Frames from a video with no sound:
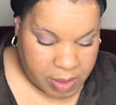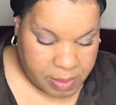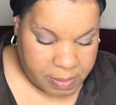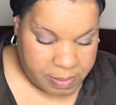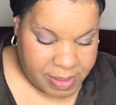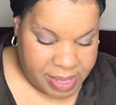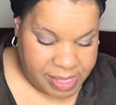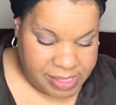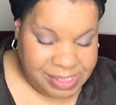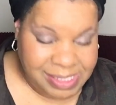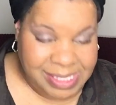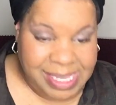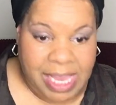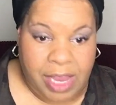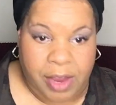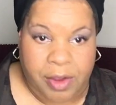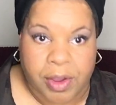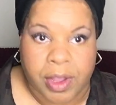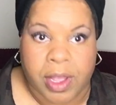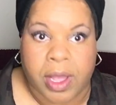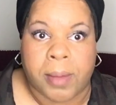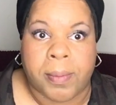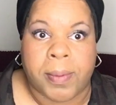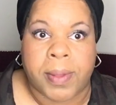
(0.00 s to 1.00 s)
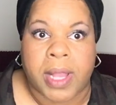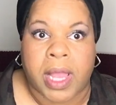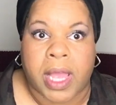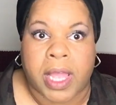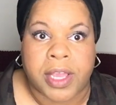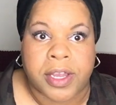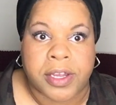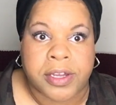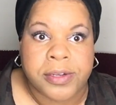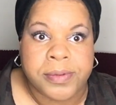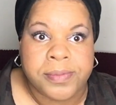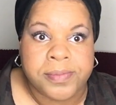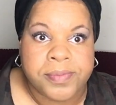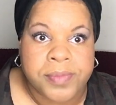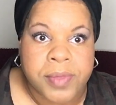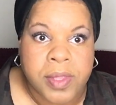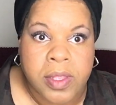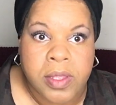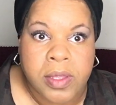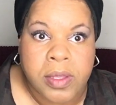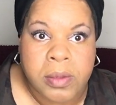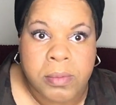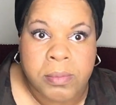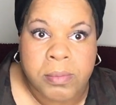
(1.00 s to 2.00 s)
Mascara applier,
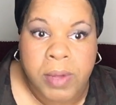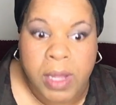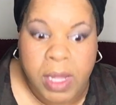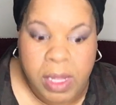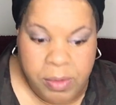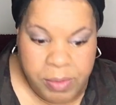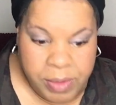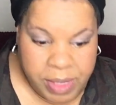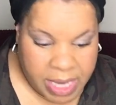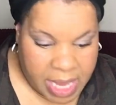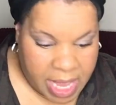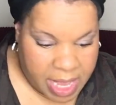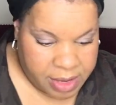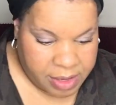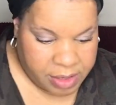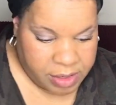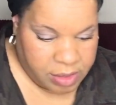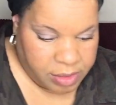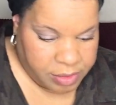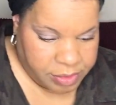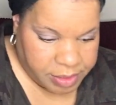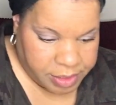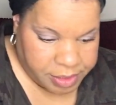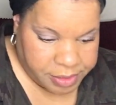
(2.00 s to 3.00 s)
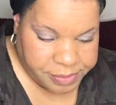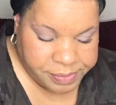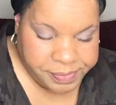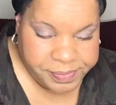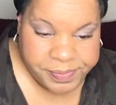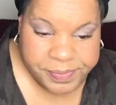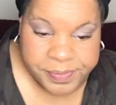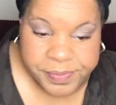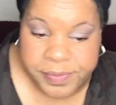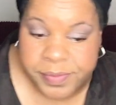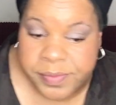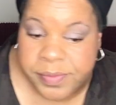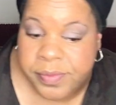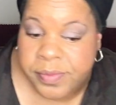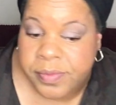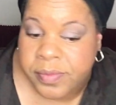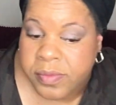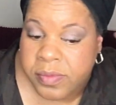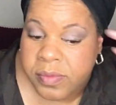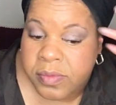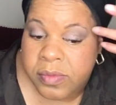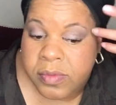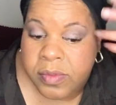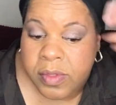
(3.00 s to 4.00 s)
but we got it on there.
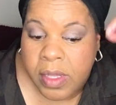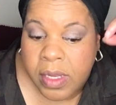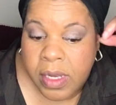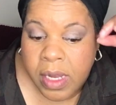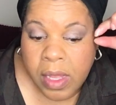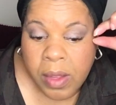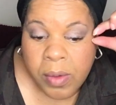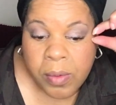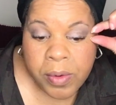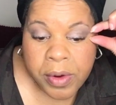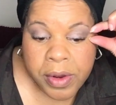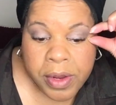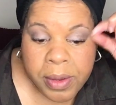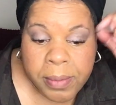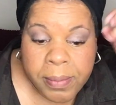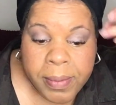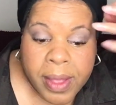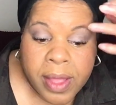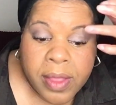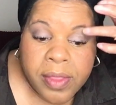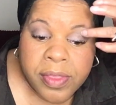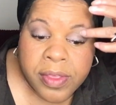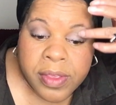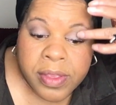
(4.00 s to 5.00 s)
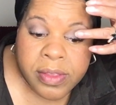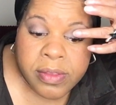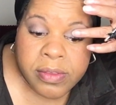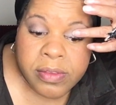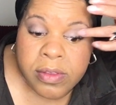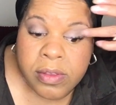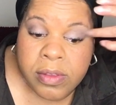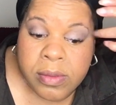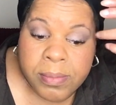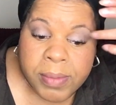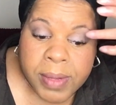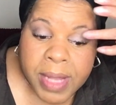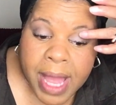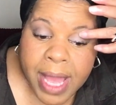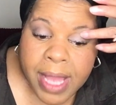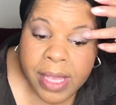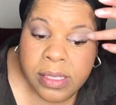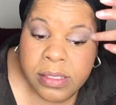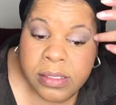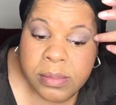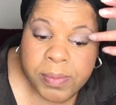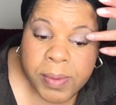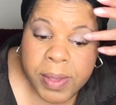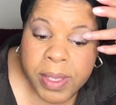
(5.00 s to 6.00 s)
And I'll worry about these little black
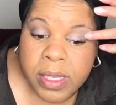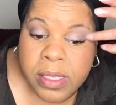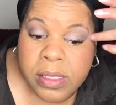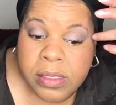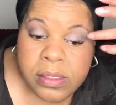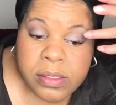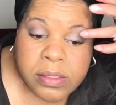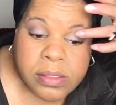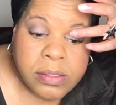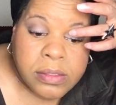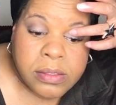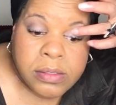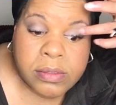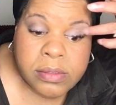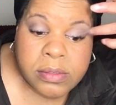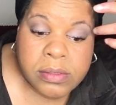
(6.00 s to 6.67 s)
specks